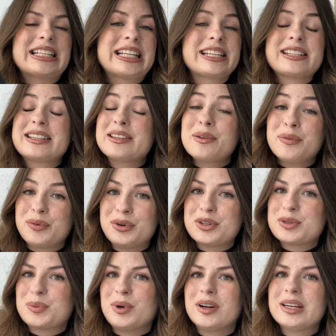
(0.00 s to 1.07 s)
This is the
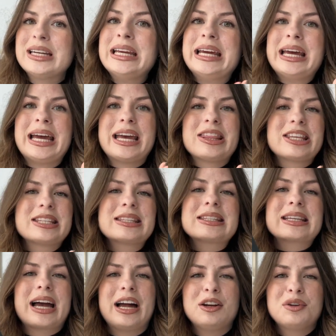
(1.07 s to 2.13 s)
first one, and this is
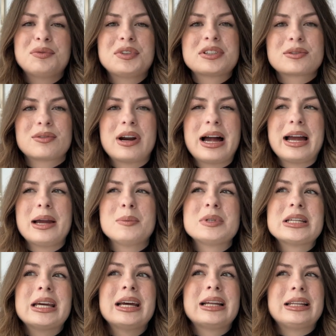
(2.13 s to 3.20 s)
kind of described
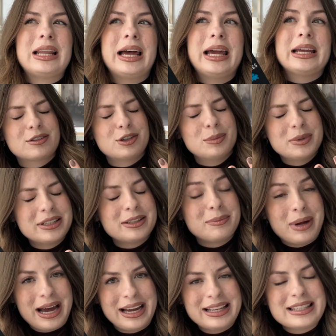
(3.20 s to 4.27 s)
like Criminal
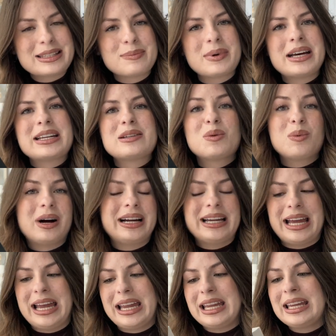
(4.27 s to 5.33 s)
Minds, but
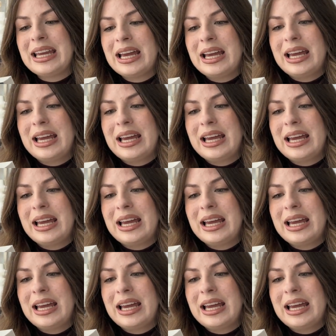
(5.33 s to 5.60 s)
YA.